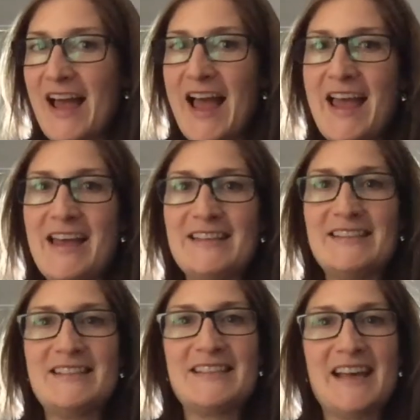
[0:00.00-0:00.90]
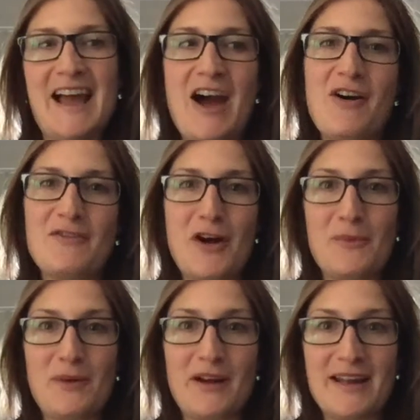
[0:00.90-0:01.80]
and how I've
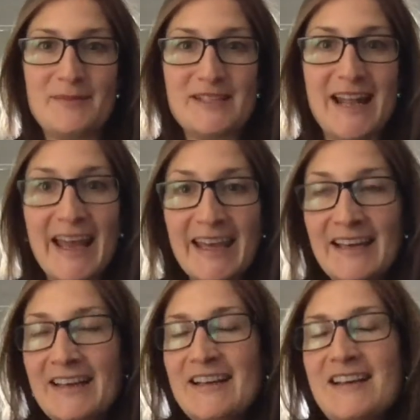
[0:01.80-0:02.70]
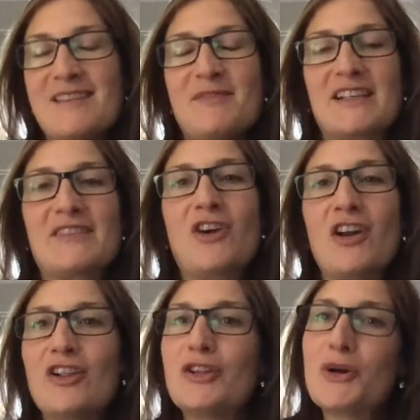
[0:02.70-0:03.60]
gotten where I am today, because I've
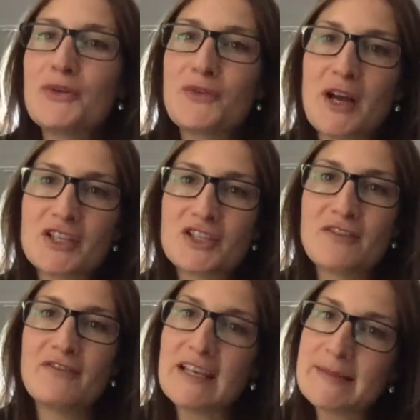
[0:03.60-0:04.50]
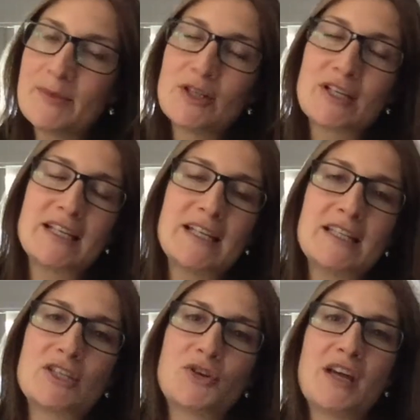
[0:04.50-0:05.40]
gotten a load of questions on Facebook and
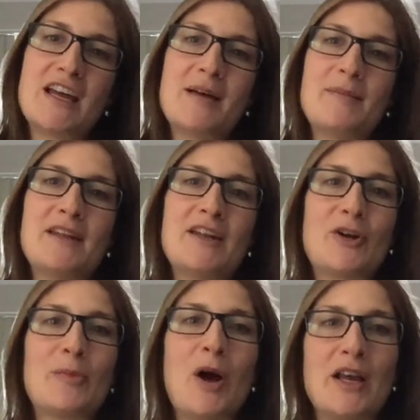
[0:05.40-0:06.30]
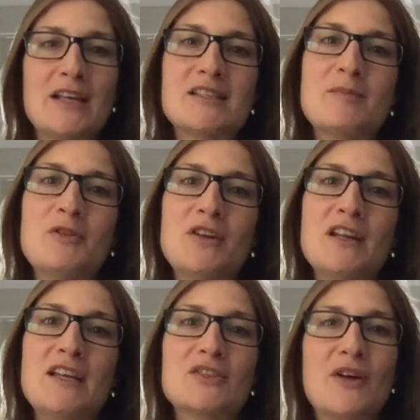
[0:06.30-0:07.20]
Instagram and in our podcast
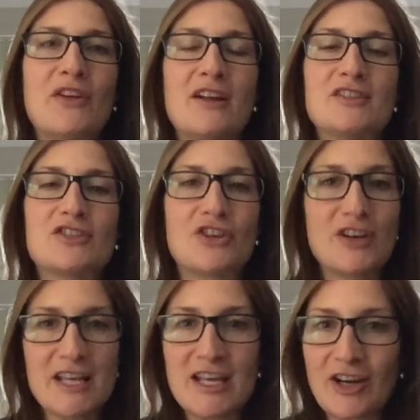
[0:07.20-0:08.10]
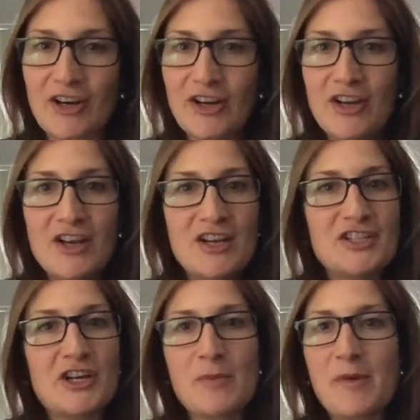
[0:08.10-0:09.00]
community. So I thought I'd just start here,
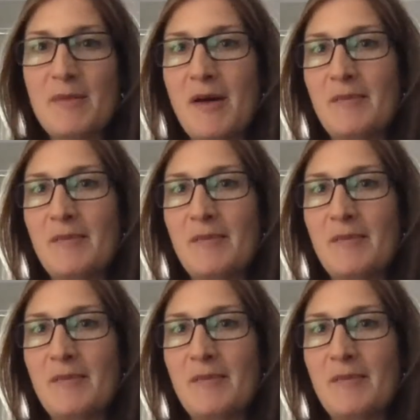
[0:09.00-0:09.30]
share a bit about